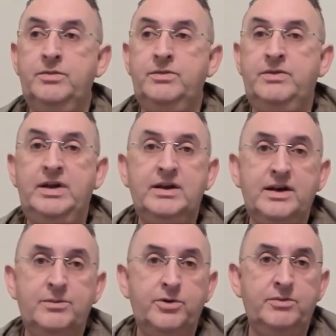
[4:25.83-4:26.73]
theory
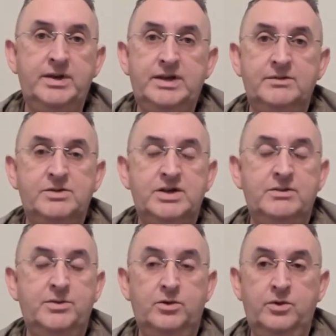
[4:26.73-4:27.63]
about
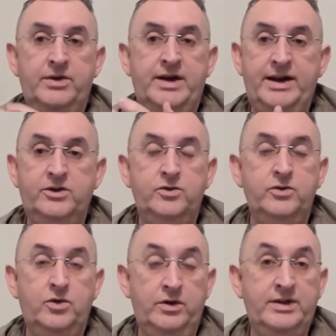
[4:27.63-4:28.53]
mediumship or that I
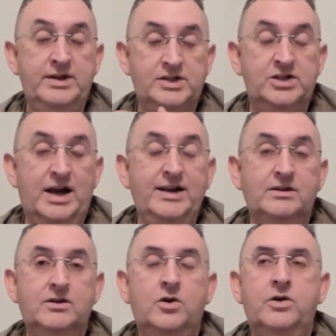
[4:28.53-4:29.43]
do on this
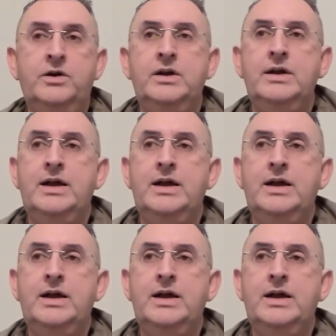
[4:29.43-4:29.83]
channel, or